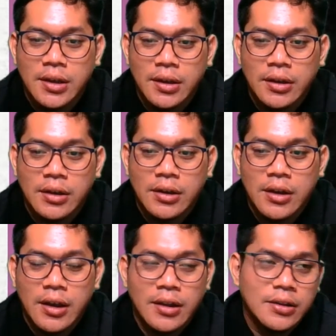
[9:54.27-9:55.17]

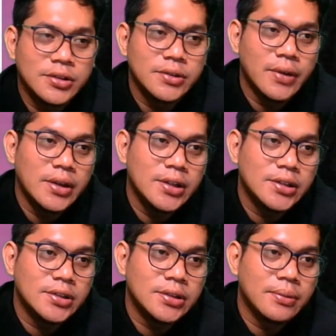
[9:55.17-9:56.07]
and the
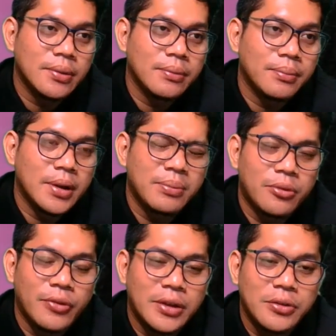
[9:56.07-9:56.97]
surveyors might
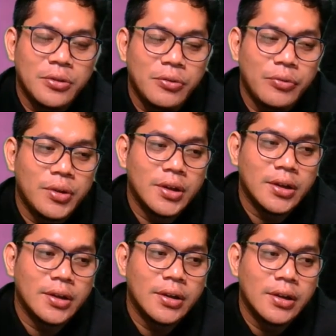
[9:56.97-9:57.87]
provide you with
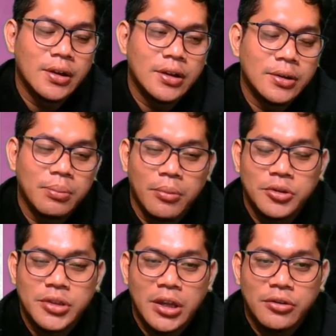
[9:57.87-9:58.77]
the
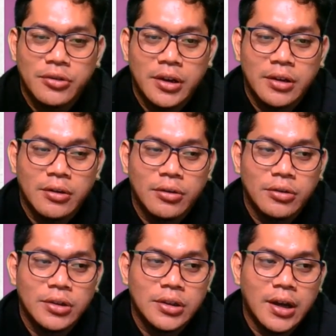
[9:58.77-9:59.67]
most accurate or
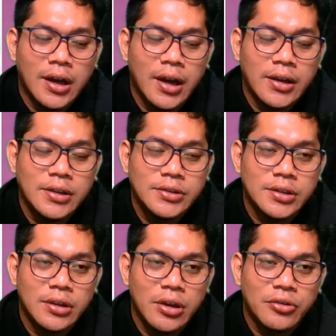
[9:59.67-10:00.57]
the highest
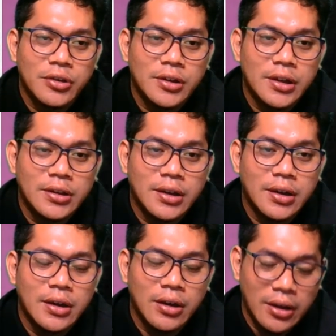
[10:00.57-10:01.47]
accurate
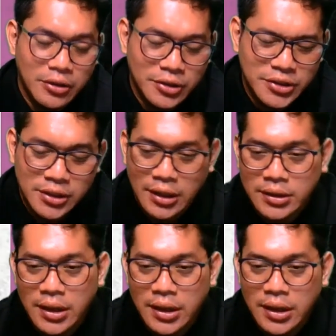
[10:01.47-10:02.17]
data accuracy data